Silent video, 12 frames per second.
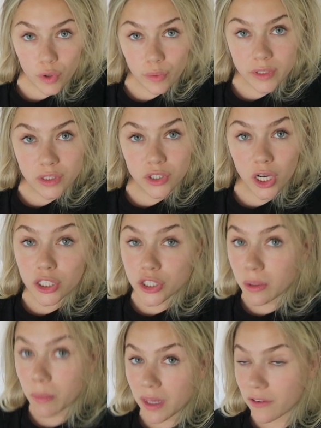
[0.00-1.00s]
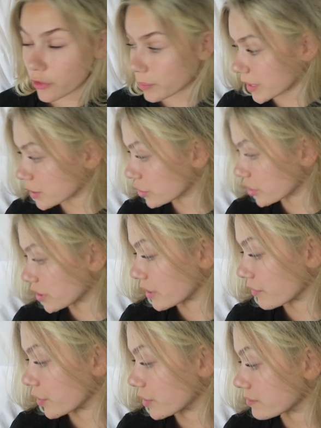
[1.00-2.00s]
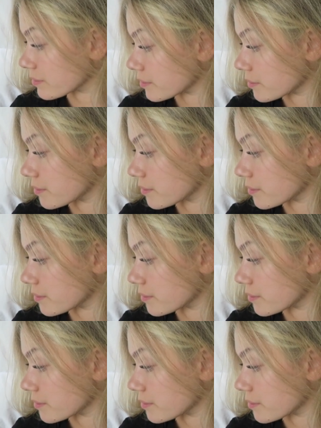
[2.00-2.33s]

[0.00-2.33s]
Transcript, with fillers: Rue is judging me for my dirty room.